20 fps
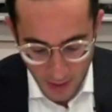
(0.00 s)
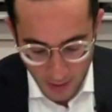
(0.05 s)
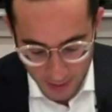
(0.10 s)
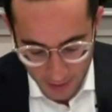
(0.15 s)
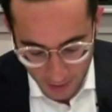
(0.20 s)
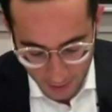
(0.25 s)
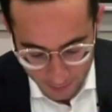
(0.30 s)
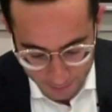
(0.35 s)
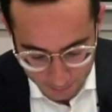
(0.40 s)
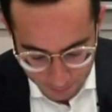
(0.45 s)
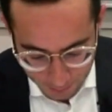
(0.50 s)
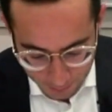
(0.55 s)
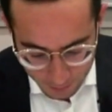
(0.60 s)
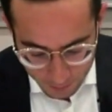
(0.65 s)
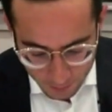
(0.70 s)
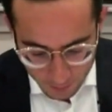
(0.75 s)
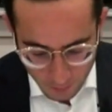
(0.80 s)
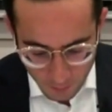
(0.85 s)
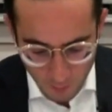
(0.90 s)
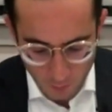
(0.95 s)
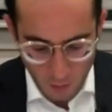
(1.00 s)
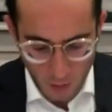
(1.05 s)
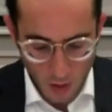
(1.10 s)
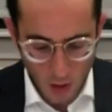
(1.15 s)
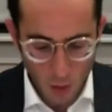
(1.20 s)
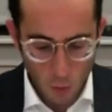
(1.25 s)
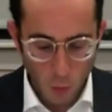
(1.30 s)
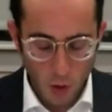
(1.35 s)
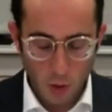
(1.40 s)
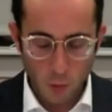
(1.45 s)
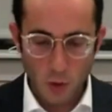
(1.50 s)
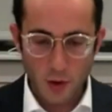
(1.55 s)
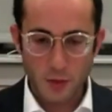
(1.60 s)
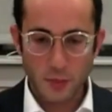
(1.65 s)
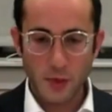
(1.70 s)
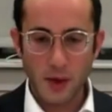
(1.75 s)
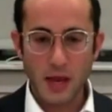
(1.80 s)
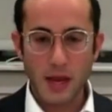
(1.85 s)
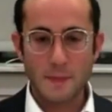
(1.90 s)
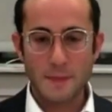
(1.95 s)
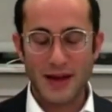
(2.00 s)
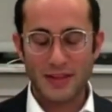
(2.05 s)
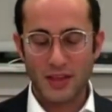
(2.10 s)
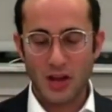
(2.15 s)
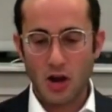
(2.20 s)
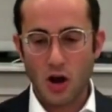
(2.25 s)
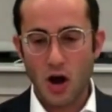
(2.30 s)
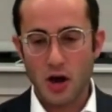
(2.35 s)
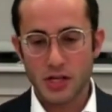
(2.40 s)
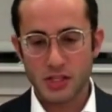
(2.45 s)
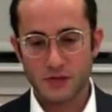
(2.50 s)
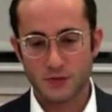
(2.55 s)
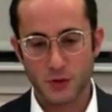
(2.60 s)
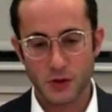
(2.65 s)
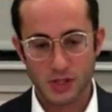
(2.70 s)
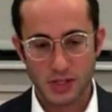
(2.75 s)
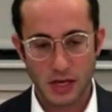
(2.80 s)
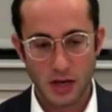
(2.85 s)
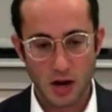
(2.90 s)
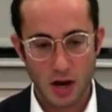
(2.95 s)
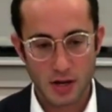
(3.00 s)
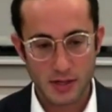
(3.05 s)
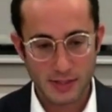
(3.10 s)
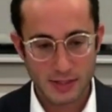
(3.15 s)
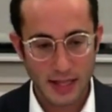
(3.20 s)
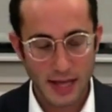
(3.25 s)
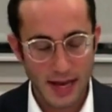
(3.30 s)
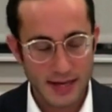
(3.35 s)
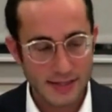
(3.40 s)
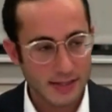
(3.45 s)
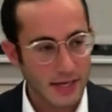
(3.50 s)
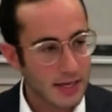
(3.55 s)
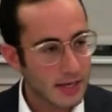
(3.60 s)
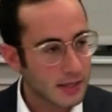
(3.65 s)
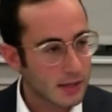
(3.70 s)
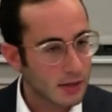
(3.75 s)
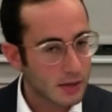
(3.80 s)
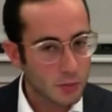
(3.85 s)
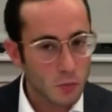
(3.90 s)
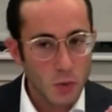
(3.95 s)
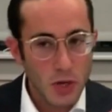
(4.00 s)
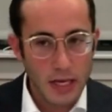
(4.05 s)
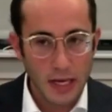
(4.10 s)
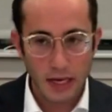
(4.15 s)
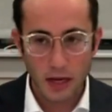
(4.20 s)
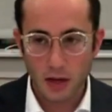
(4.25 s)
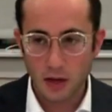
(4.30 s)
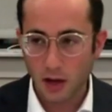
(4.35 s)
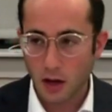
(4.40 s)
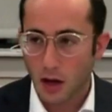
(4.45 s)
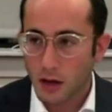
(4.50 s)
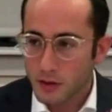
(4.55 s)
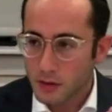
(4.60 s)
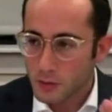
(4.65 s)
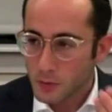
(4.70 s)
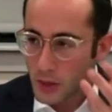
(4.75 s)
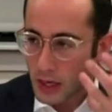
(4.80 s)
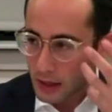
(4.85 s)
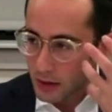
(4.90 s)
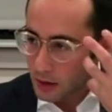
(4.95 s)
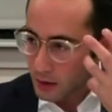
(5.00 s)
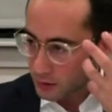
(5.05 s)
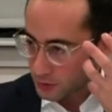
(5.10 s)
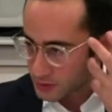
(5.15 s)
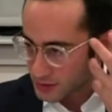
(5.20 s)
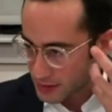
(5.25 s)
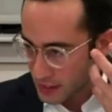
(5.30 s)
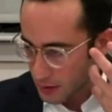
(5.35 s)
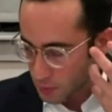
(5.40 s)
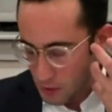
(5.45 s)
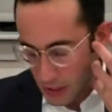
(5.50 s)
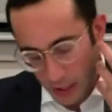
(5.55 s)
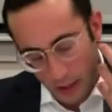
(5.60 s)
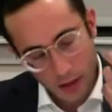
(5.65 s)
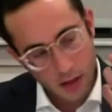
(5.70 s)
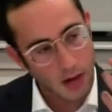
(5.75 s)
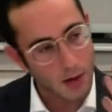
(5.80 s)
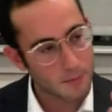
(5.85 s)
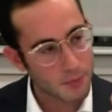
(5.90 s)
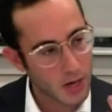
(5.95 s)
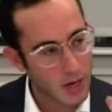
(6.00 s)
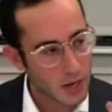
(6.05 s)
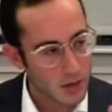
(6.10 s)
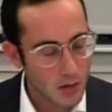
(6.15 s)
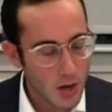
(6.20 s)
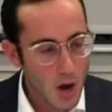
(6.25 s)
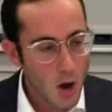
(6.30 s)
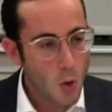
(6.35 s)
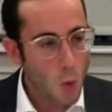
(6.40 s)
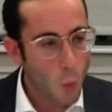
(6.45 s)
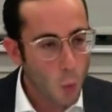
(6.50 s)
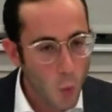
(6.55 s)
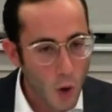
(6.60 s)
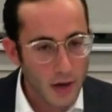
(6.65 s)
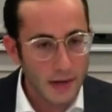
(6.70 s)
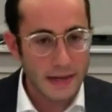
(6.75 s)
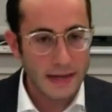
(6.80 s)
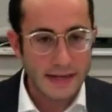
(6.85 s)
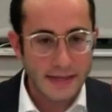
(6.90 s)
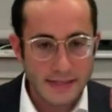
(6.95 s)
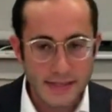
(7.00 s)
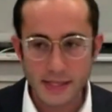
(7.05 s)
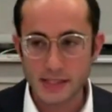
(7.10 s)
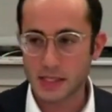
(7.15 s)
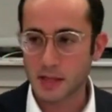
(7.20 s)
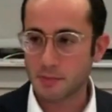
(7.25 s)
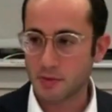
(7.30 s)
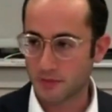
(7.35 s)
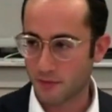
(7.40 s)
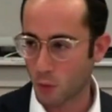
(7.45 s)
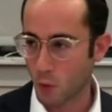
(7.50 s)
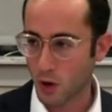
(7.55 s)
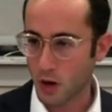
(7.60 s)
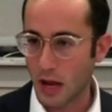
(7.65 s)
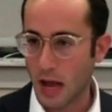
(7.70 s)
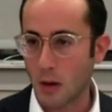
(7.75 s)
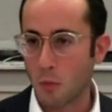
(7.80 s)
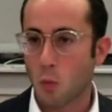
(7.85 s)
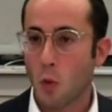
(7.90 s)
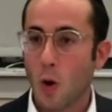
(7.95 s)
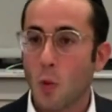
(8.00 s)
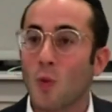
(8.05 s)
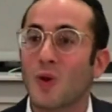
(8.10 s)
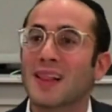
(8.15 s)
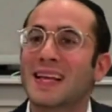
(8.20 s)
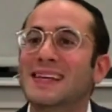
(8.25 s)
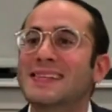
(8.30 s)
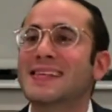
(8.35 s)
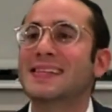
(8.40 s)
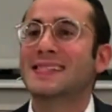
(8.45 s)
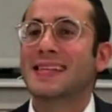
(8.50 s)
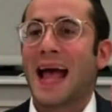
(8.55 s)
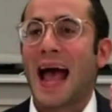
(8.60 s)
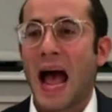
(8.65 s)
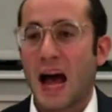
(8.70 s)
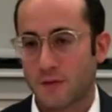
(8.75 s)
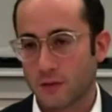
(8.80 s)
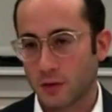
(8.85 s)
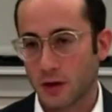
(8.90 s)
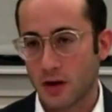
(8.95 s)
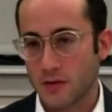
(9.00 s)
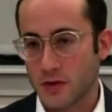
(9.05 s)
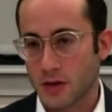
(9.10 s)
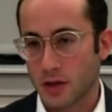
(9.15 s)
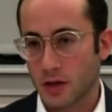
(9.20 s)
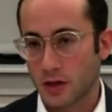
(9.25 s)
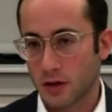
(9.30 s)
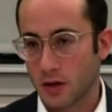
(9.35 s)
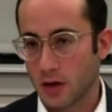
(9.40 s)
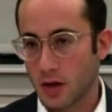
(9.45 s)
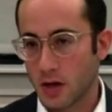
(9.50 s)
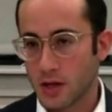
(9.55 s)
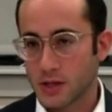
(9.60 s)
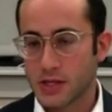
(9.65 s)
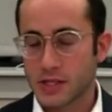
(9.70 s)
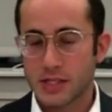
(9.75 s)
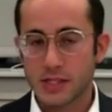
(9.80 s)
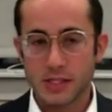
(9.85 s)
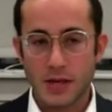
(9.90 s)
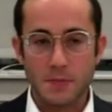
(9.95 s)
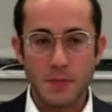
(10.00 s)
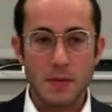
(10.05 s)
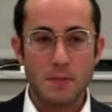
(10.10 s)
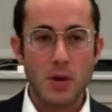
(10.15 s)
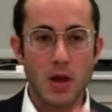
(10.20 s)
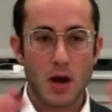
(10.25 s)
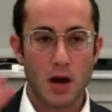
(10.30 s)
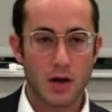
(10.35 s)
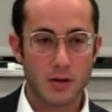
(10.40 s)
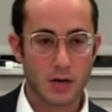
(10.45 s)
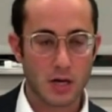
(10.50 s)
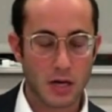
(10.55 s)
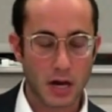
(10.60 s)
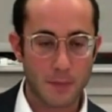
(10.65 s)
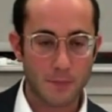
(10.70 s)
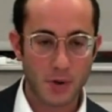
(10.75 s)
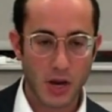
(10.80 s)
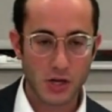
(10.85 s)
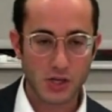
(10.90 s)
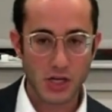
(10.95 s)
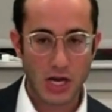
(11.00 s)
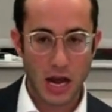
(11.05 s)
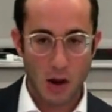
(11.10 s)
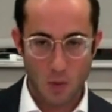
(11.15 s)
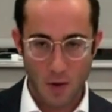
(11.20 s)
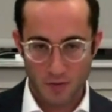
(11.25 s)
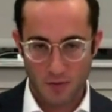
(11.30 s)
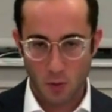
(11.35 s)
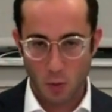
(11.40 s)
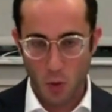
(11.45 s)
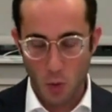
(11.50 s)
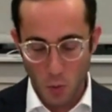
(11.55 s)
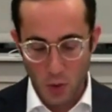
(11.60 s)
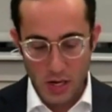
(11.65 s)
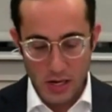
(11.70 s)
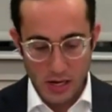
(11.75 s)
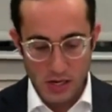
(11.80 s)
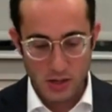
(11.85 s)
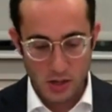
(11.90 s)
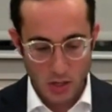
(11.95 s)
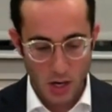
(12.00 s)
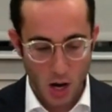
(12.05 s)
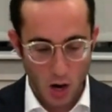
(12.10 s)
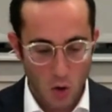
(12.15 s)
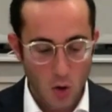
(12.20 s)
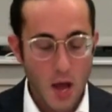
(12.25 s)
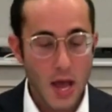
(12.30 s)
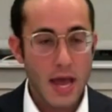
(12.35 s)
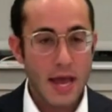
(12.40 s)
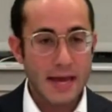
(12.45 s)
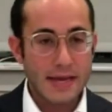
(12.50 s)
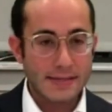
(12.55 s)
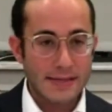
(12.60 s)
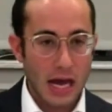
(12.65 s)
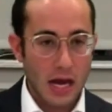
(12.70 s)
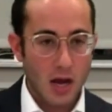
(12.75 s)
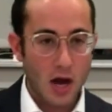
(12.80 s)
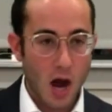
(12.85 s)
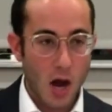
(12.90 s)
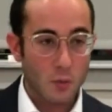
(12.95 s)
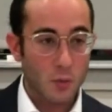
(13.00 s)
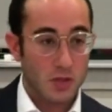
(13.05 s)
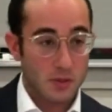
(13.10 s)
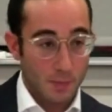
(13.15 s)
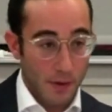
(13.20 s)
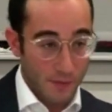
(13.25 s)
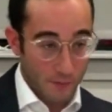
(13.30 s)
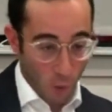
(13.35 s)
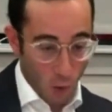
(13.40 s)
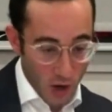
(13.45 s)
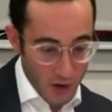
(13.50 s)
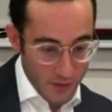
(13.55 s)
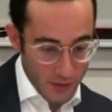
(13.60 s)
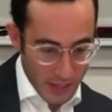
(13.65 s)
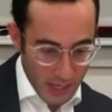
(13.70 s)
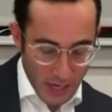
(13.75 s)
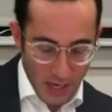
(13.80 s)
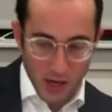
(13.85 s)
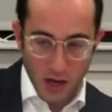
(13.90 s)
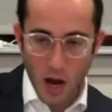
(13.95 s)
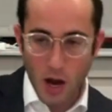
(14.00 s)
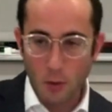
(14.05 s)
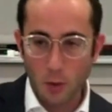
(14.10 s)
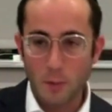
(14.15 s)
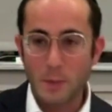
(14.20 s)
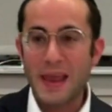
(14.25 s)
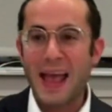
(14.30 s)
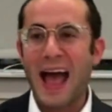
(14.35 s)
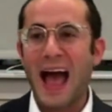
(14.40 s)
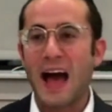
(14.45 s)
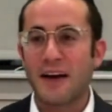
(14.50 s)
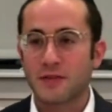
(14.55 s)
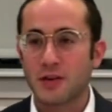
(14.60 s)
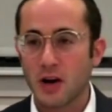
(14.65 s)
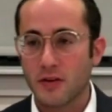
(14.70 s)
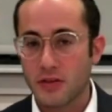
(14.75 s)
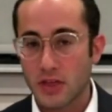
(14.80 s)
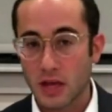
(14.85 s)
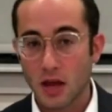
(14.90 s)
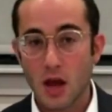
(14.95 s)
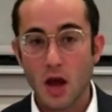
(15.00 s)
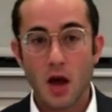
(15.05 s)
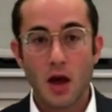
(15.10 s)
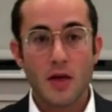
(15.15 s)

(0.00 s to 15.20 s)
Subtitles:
Now, when we're thinking about that God is first and God is last, we cannot understand, we cannot comprehend what existed before and what will exist after everything. This is something beyond our comprehension. However, what we need to know is that God was before everything and God will be after everything.